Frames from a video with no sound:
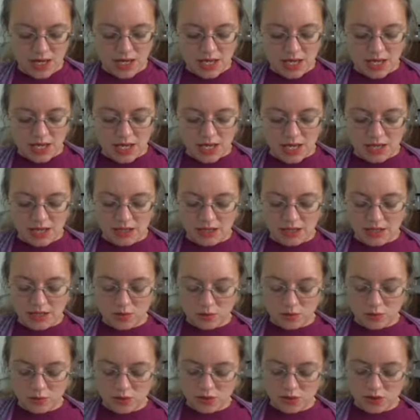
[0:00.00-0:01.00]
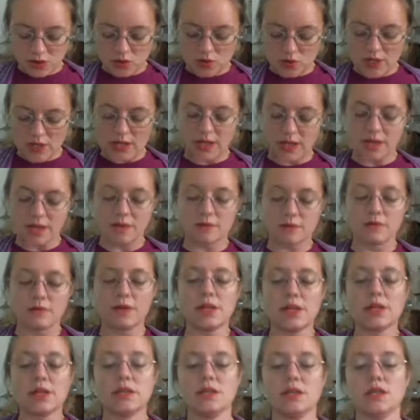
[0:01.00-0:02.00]
And then we do have
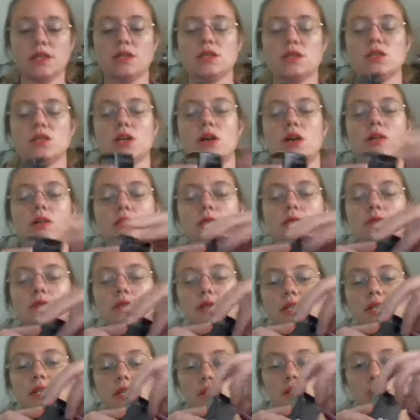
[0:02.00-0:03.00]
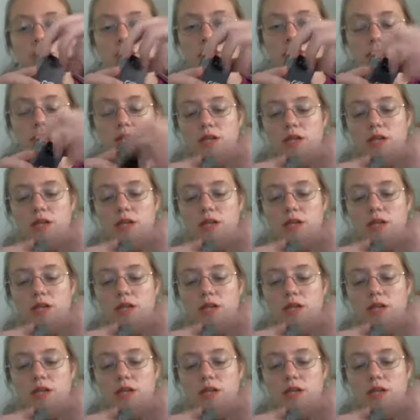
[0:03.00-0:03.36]
the gel finish,